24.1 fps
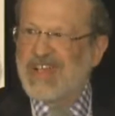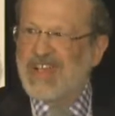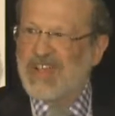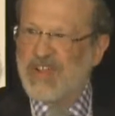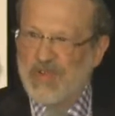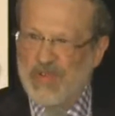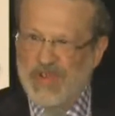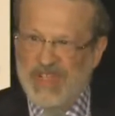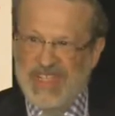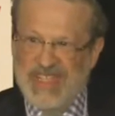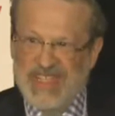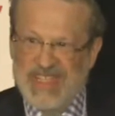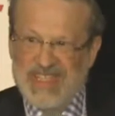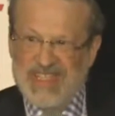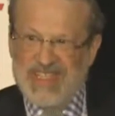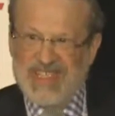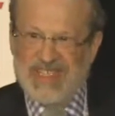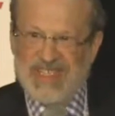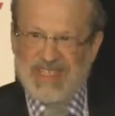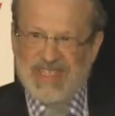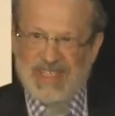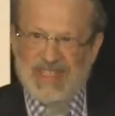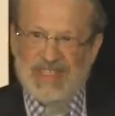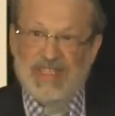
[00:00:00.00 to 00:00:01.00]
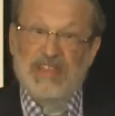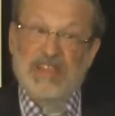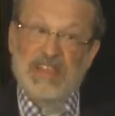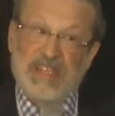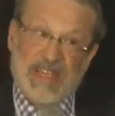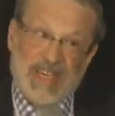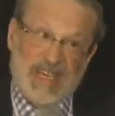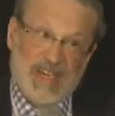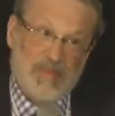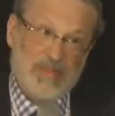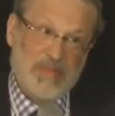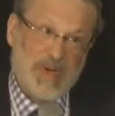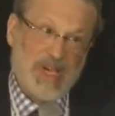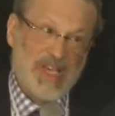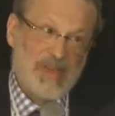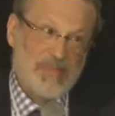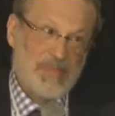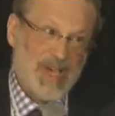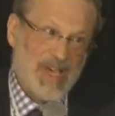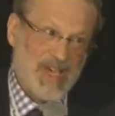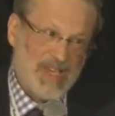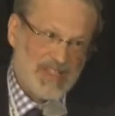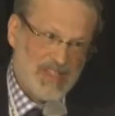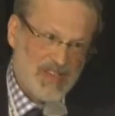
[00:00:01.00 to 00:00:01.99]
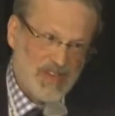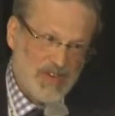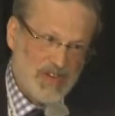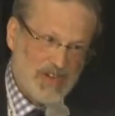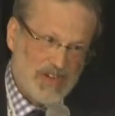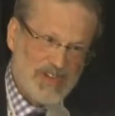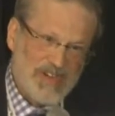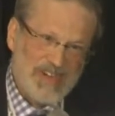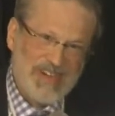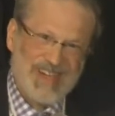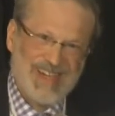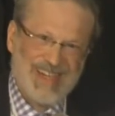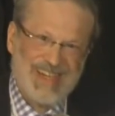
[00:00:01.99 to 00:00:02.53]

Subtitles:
Creedence, "Looking Out My Back Door,"